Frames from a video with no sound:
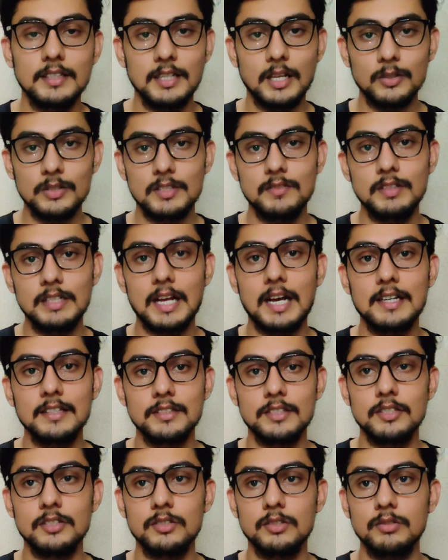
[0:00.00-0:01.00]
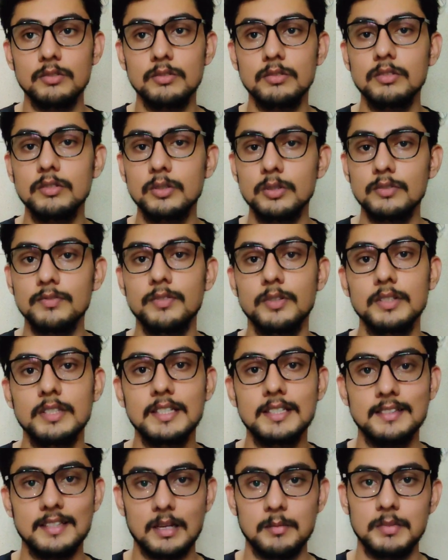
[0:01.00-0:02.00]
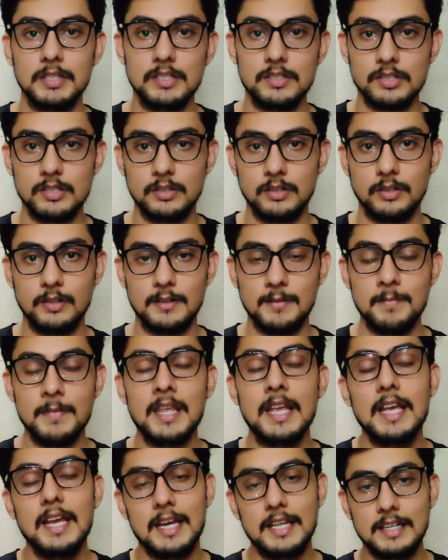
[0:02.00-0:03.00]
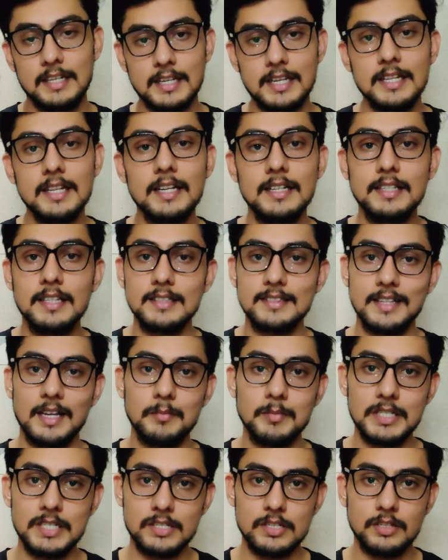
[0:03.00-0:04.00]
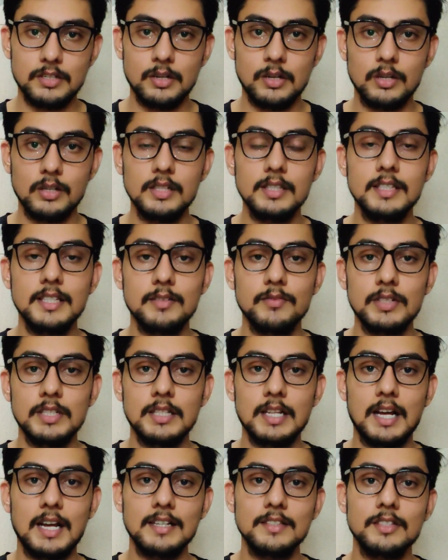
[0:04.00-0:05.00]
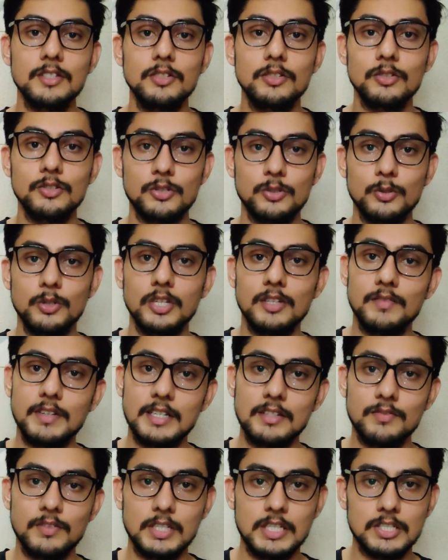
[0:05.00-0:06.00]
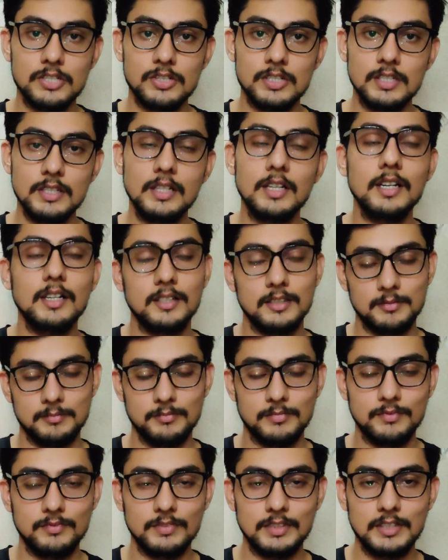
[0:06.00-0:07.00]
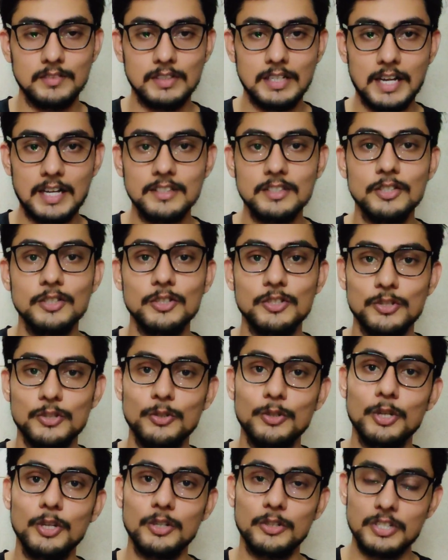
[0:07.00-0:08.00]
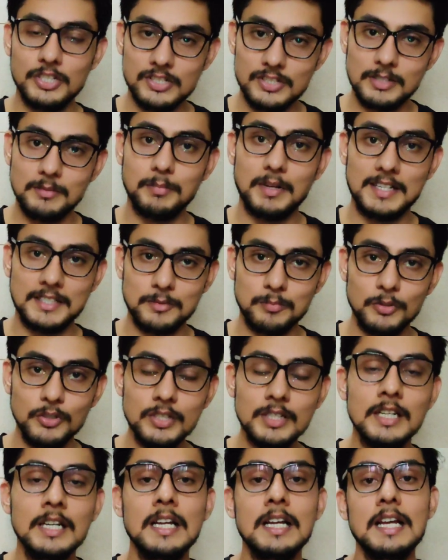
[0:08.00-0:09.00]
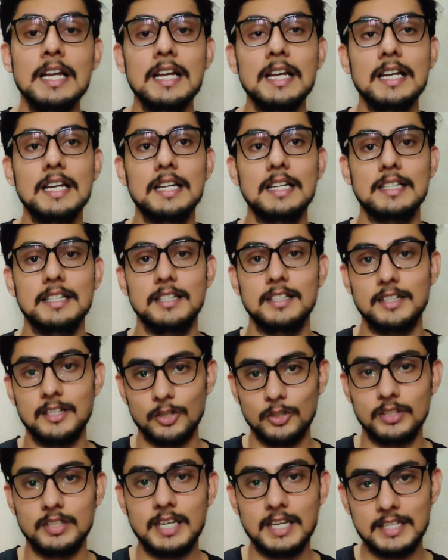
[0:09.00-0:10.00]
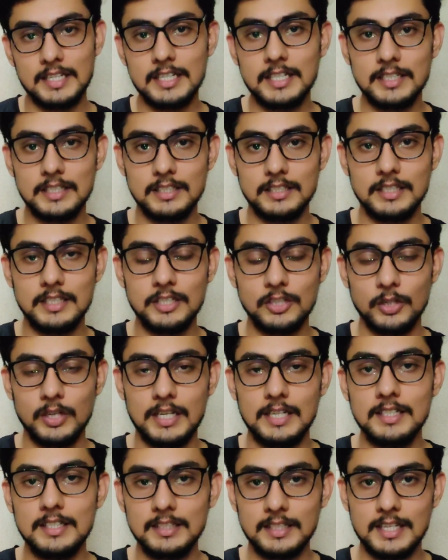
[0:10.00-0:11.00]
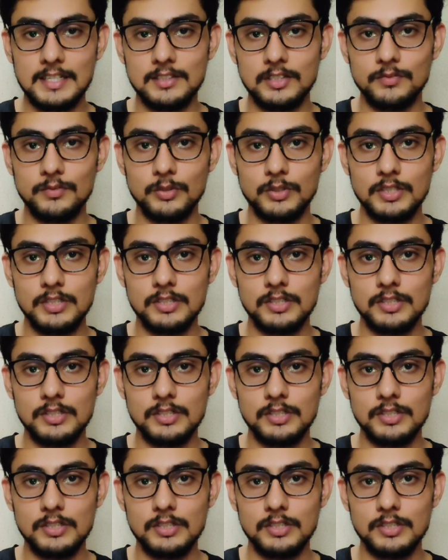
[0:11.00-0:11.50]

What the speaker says: now they will ask you to go for the examination hall. And again at the examination hall, they will ask you to show your verification. They will ask you to show your original passport or carry in your hand in case of